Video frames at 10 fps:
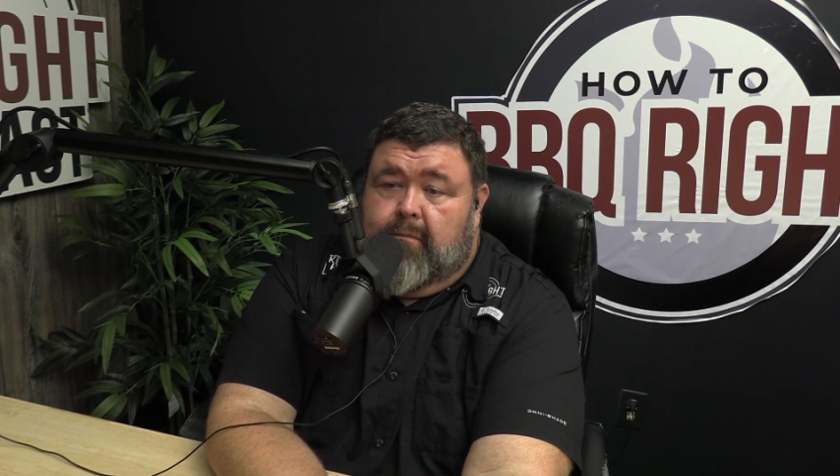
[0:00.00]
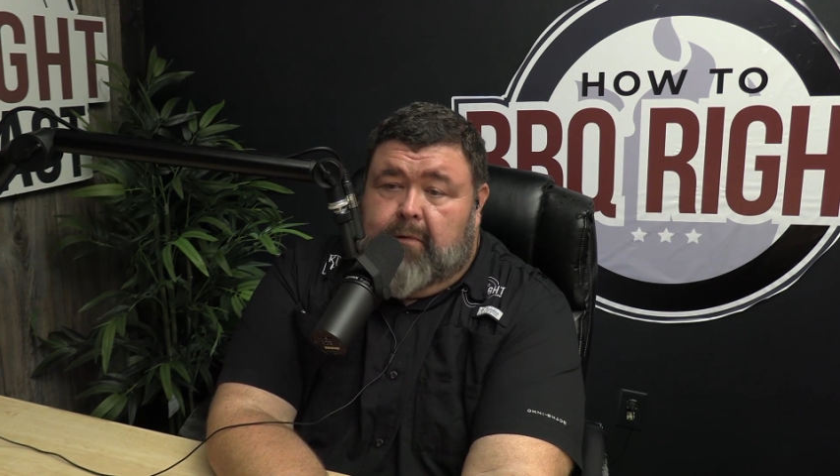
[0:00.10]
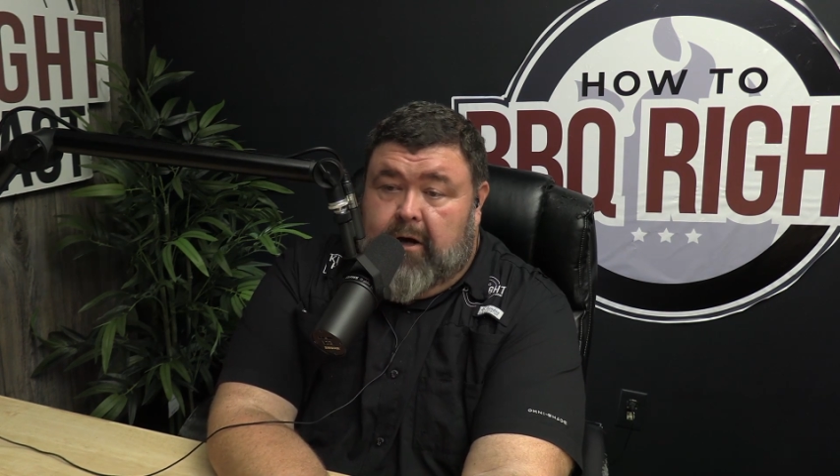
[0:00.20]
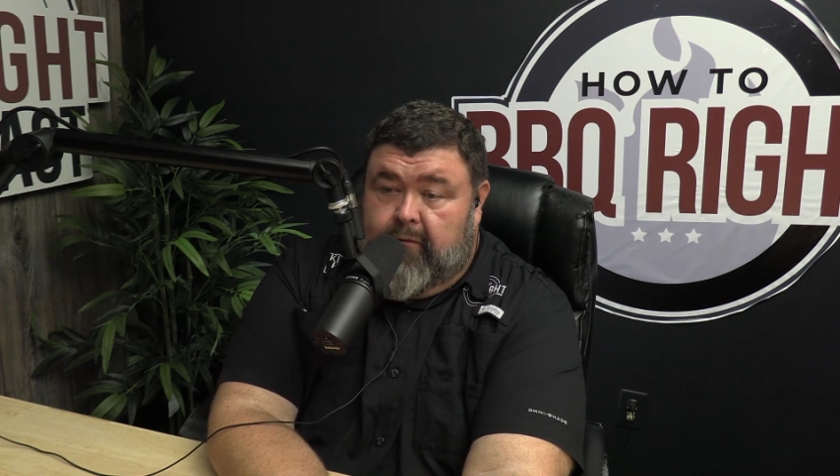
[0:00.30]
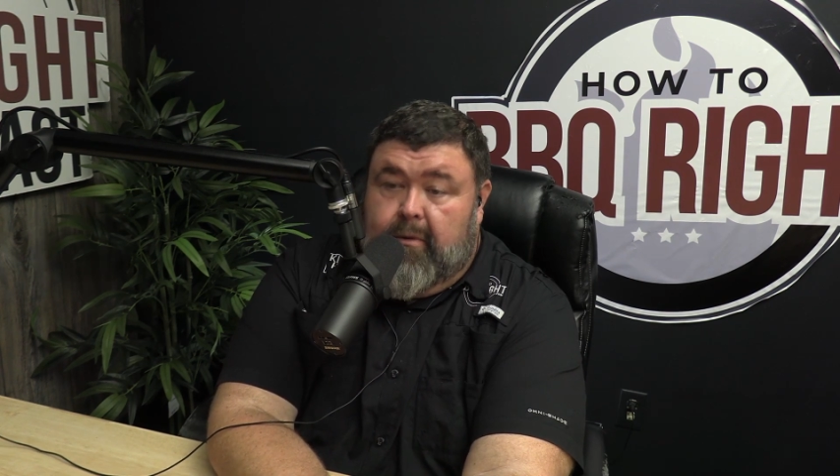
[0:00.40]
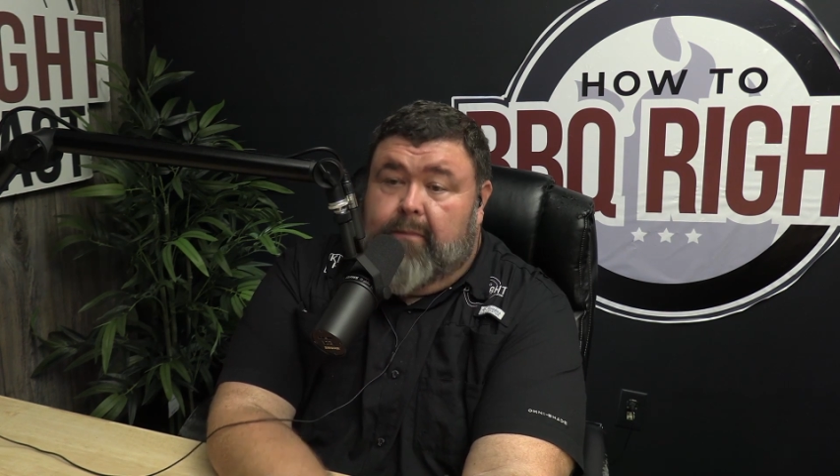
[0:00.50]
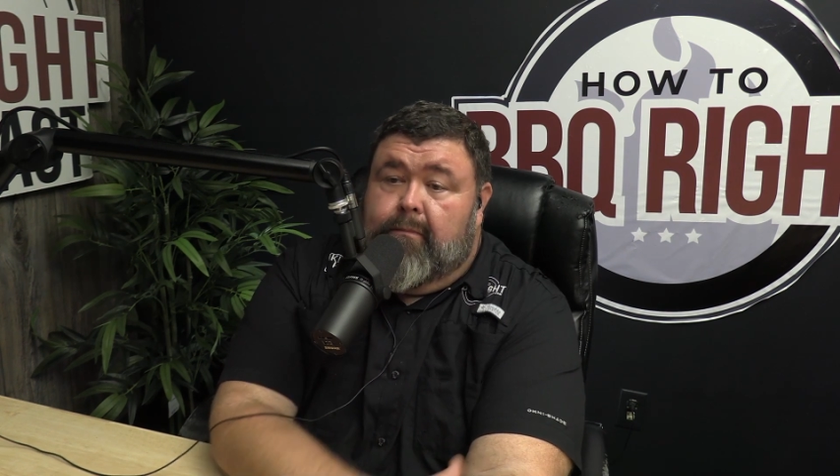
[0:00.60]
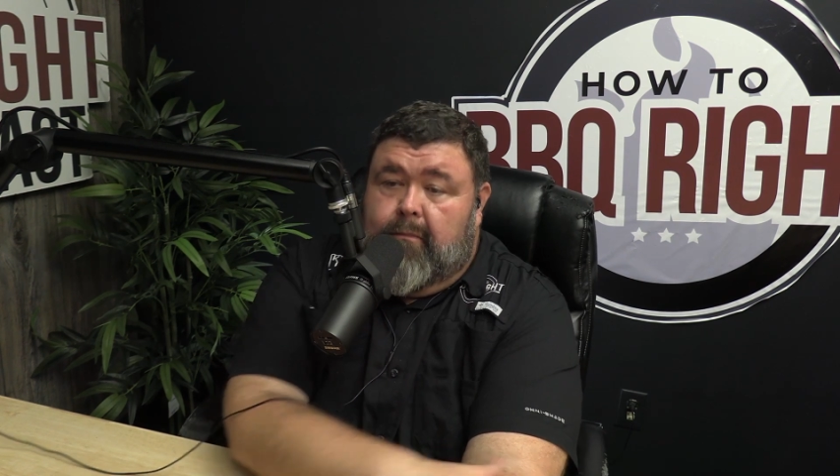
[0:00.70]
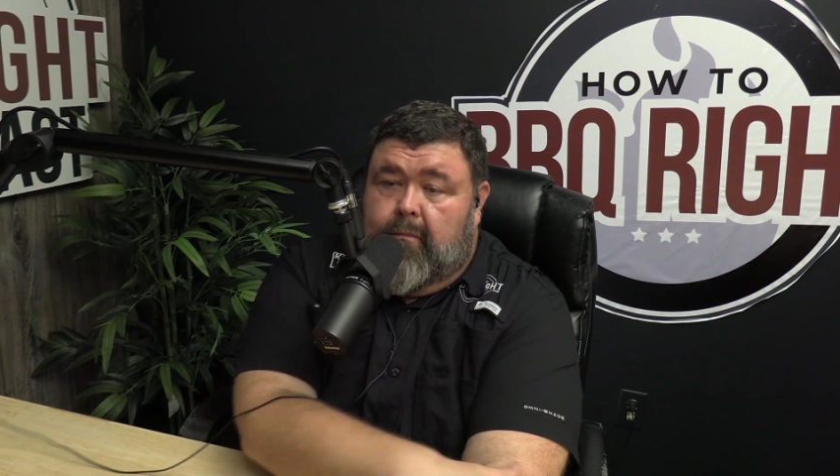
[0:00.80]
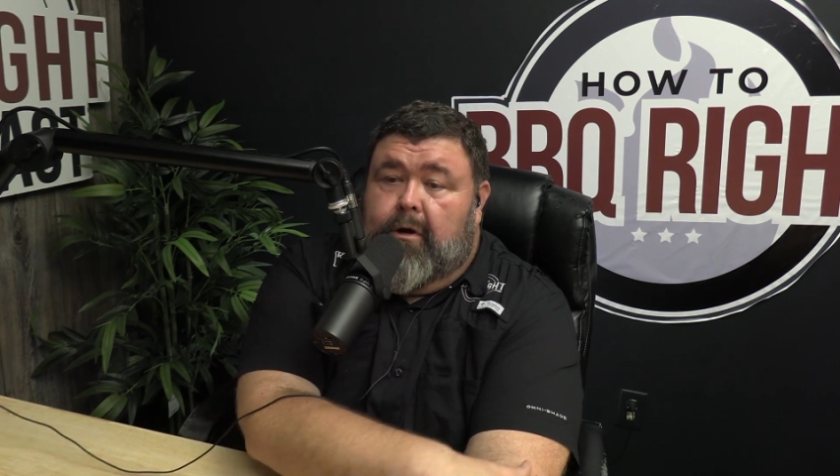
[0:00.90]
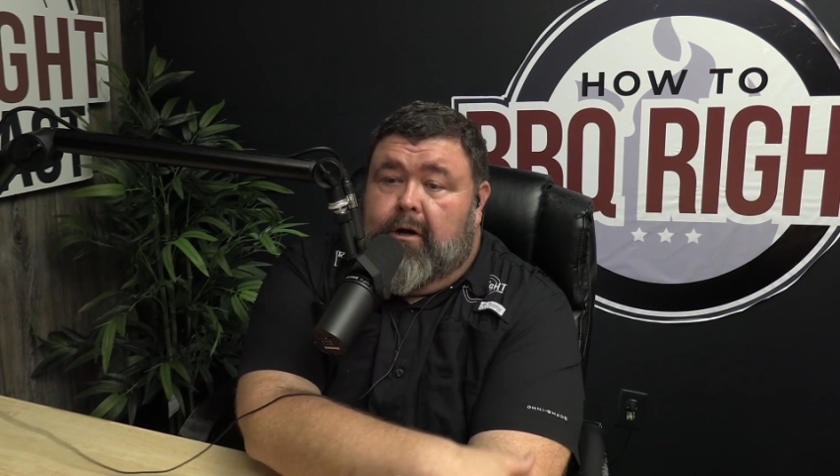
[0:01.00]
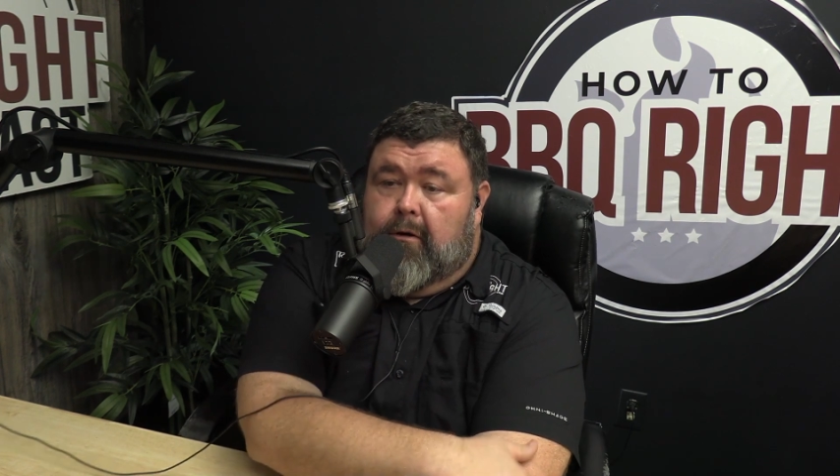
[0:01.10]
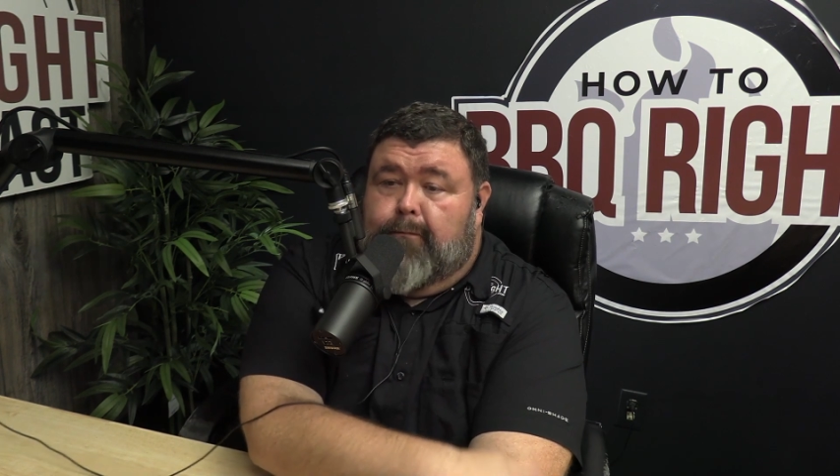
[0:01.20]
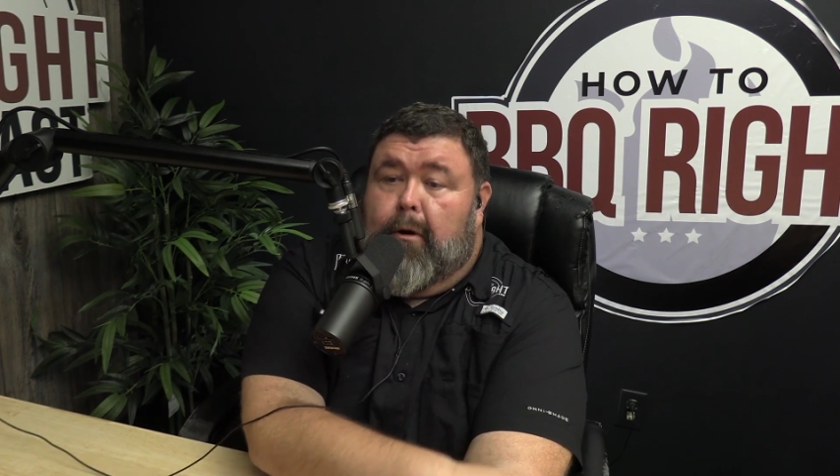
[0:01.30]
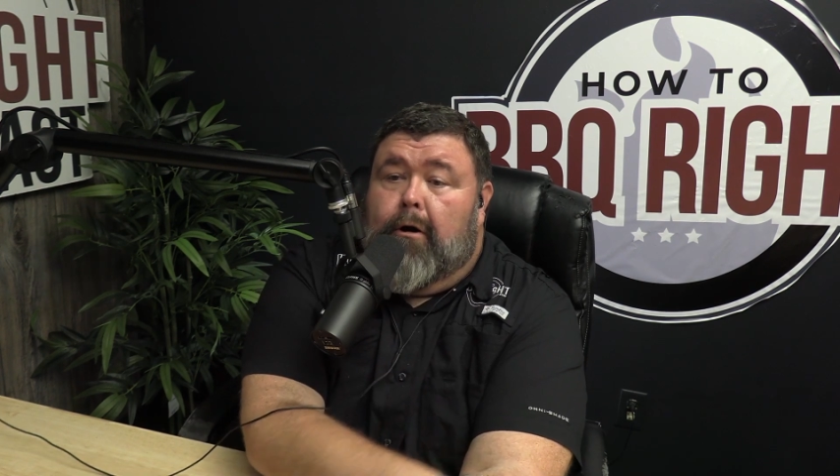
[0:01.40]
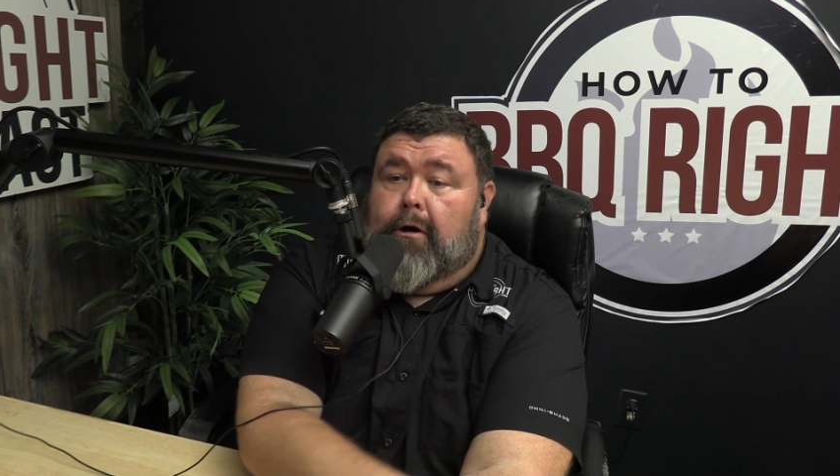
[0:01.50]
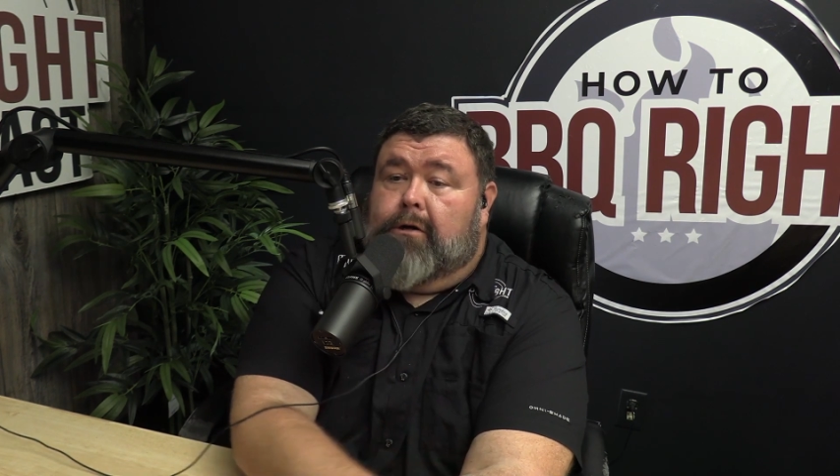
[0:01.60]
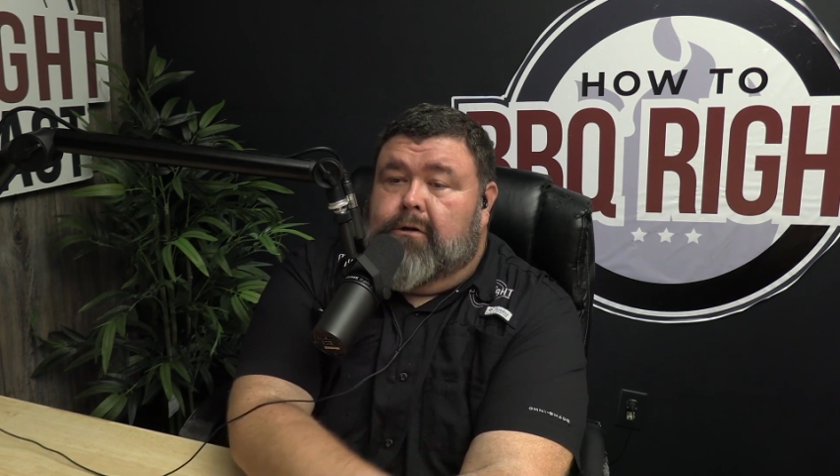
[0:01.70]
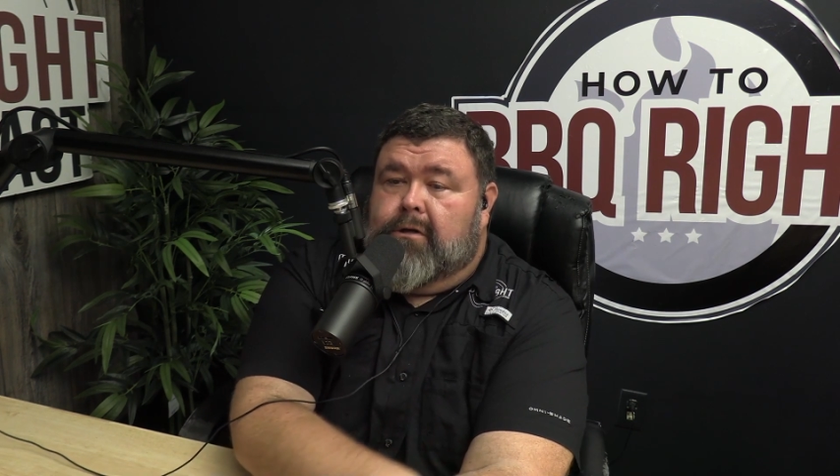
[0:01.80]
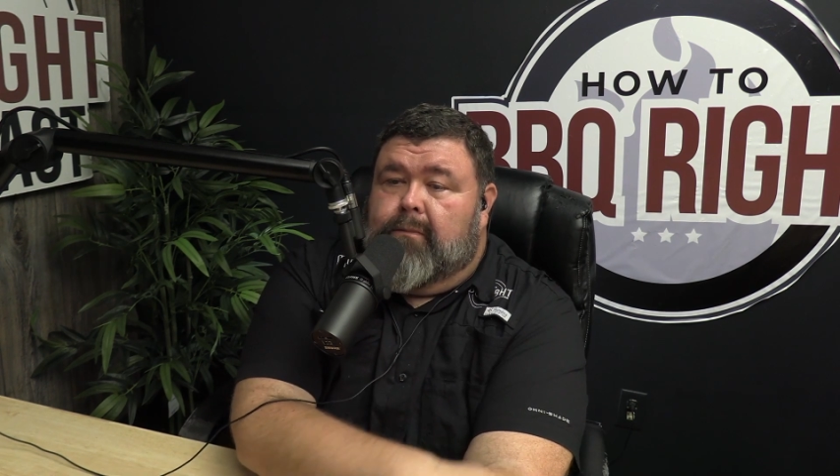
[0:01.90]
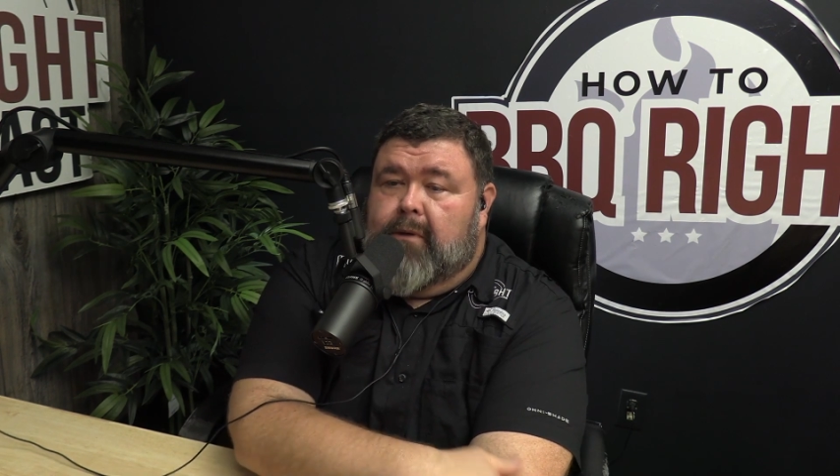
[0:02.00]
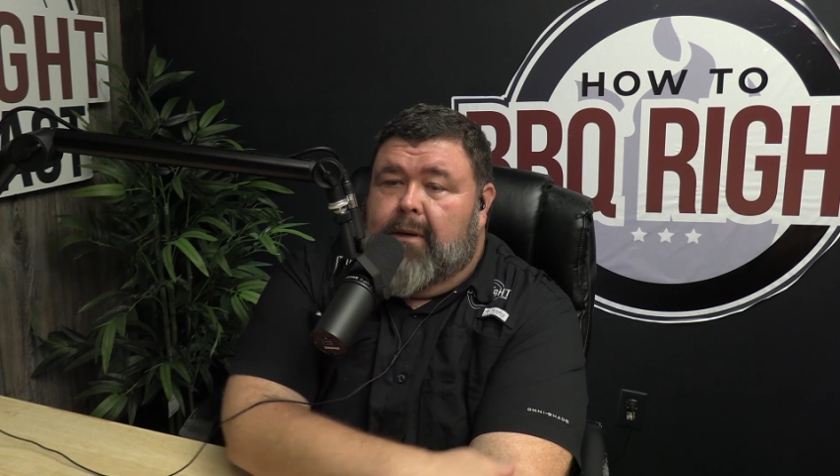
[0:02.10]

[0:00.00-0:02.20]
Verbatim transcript: government you know, parks or something.